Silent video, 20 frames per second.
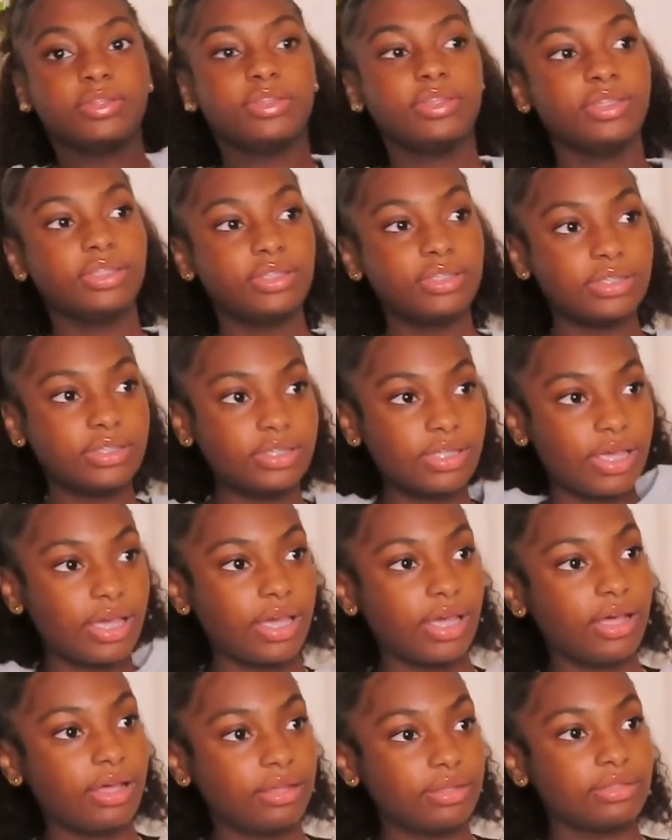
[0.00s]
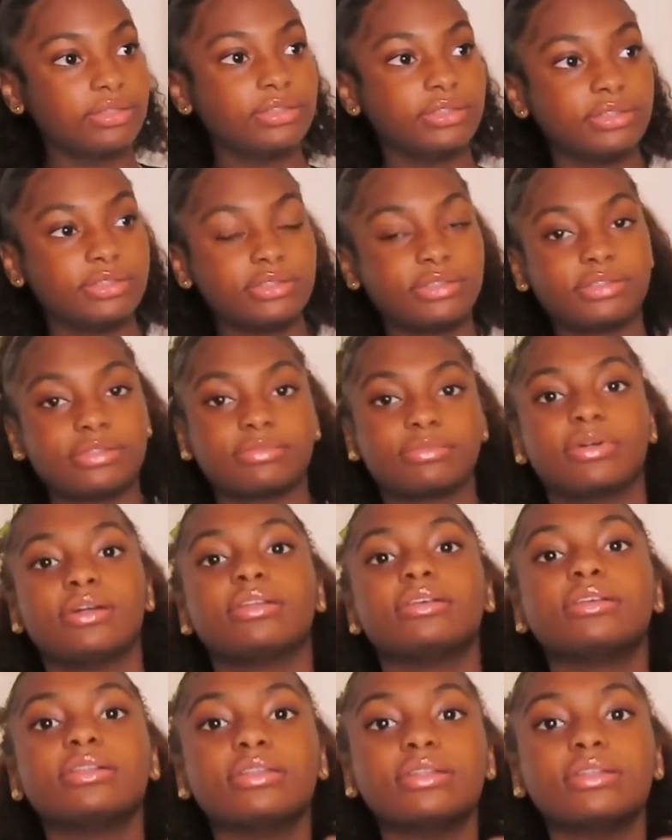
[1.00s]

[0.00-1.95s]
this is how the sweater